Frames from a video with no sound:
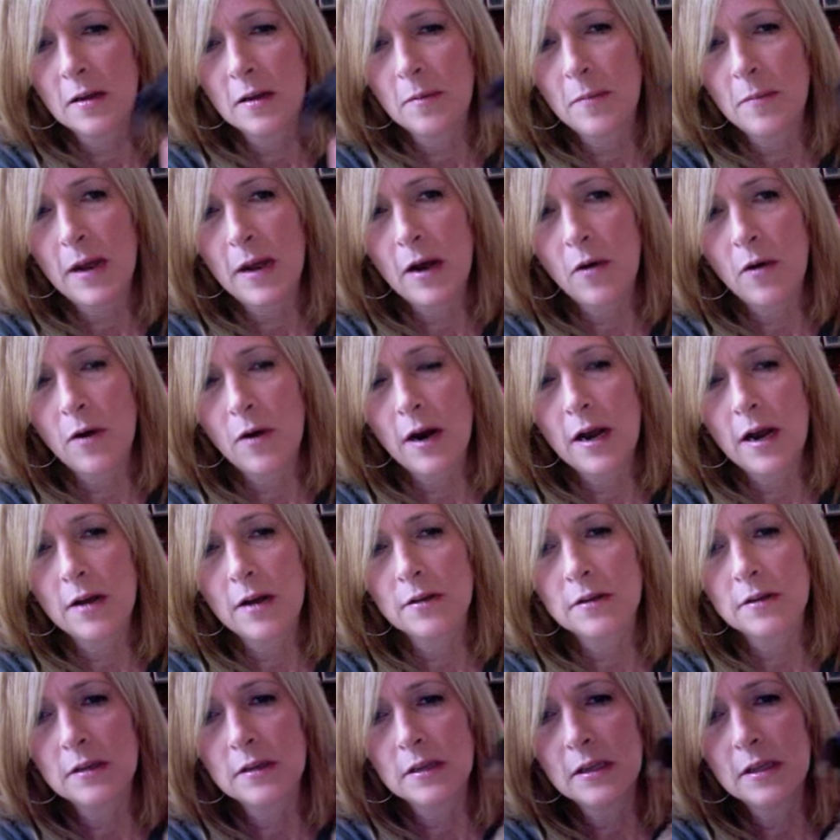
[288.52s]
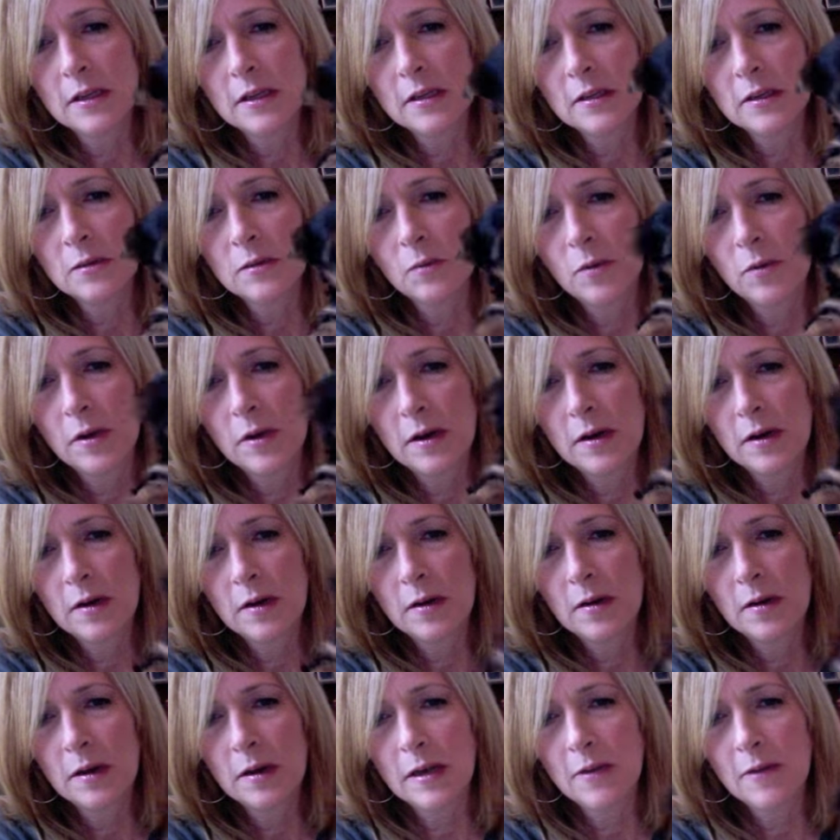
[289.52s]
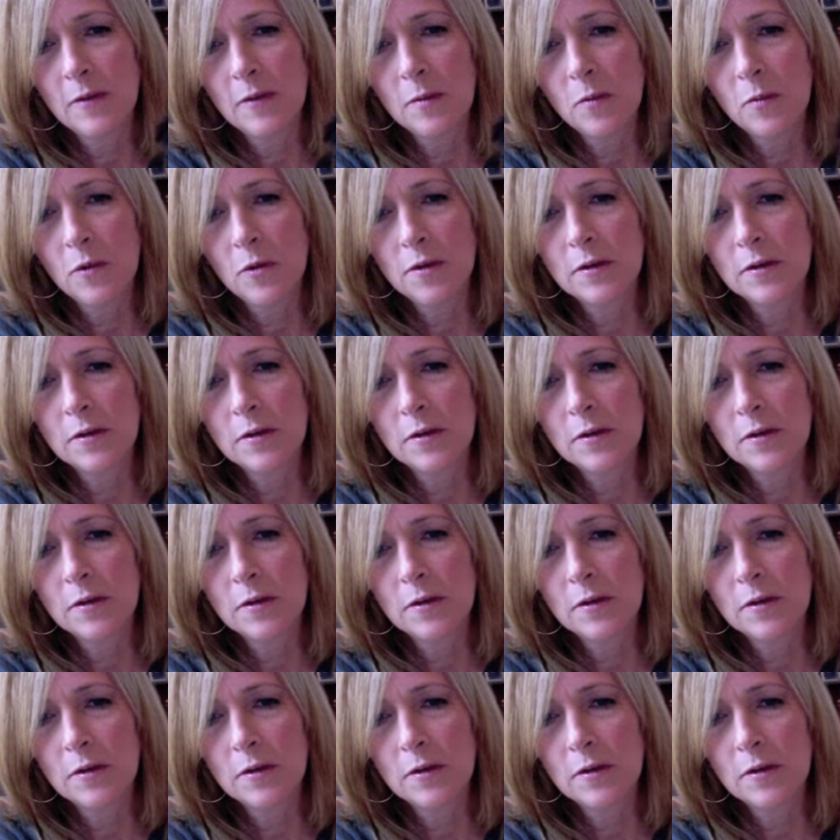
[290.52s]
powerhouse. This one, even more